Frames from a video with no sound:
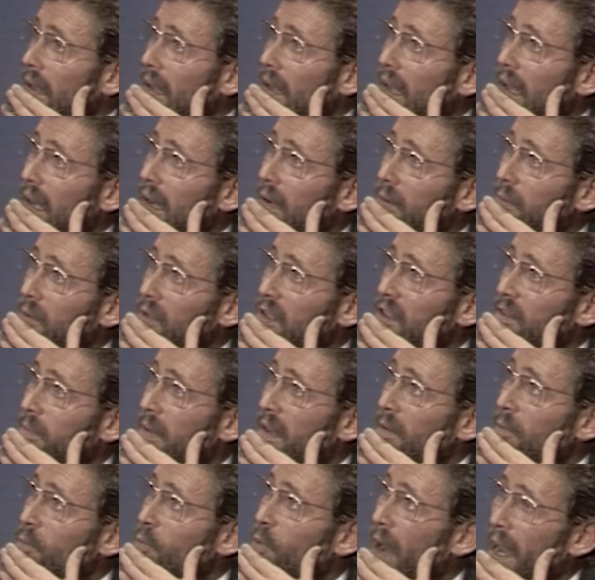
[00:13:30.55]
wouldn't have
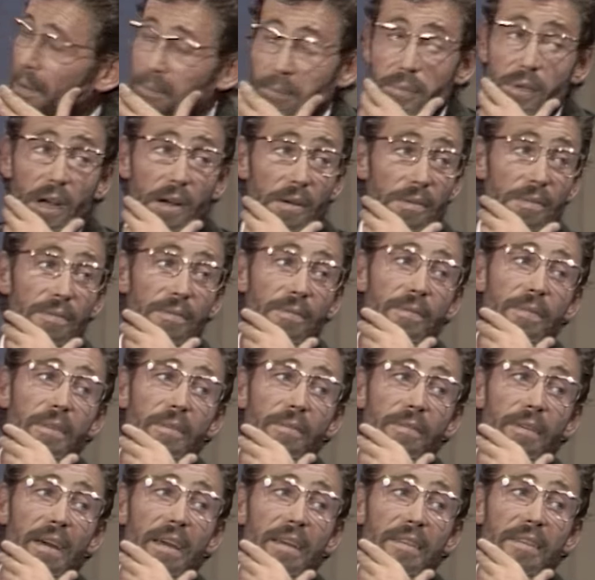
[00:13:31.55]
been wiped off
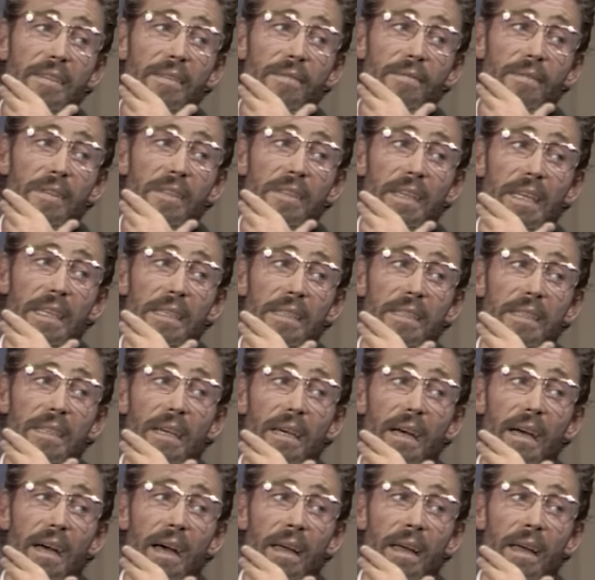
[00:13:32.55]
the face of the censor,